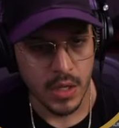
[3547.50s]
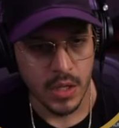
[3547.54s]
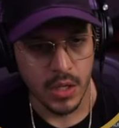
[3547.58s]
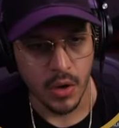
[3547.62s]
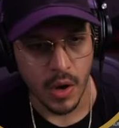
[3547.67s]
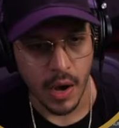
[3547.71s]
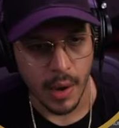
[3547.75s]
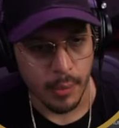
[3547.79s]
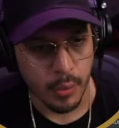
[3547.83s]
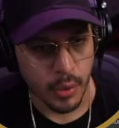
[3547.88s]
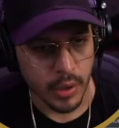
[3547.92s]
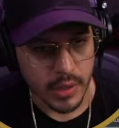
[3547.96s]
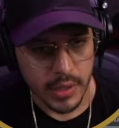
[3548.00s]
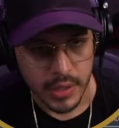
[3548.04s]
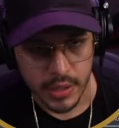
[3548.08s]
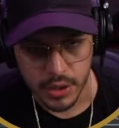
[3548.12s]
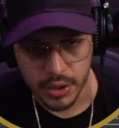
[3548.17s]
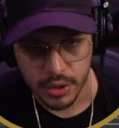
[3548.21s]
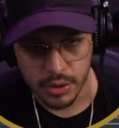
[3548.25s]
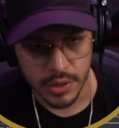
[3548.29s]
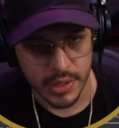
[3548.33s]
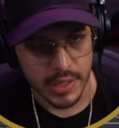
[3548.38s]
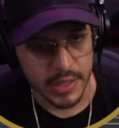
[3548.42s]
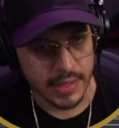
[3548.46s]
Yo, I'm really
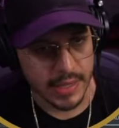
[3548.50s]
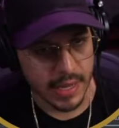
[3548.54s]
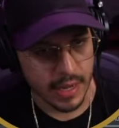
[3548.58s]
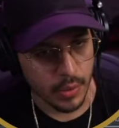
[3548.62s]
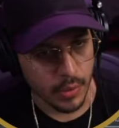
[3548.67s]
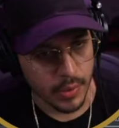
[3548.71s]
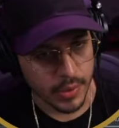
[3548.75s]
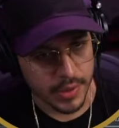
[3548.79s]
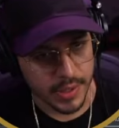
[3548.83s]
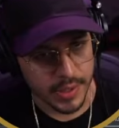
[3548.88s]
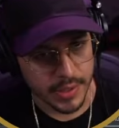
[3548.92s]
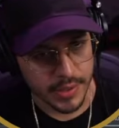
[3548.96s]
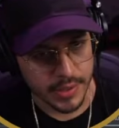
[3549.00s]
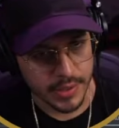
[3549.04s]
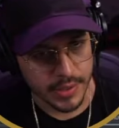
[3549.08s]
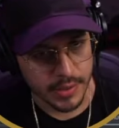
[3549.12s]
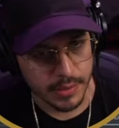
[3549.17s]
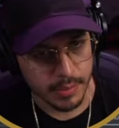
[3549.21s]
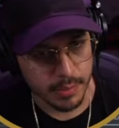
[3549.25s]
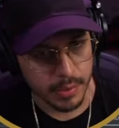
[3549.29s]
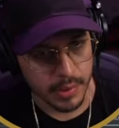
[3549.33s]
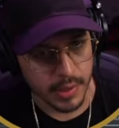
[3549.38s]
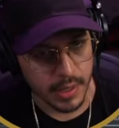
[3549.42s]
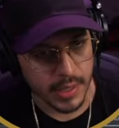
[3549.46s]
intrigued now with
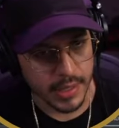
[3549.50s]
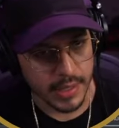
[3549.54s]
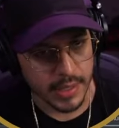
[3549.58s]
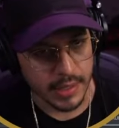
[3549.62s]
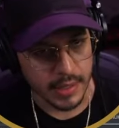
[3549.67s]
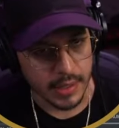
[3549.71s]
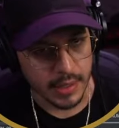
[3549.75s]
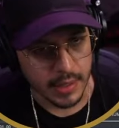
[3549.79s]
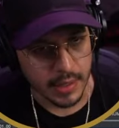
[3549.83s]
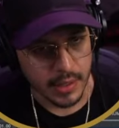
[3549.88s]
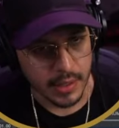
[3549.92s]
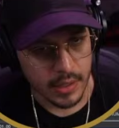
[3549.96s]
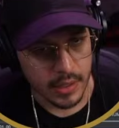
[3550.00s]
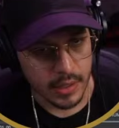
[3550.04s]
this plugin.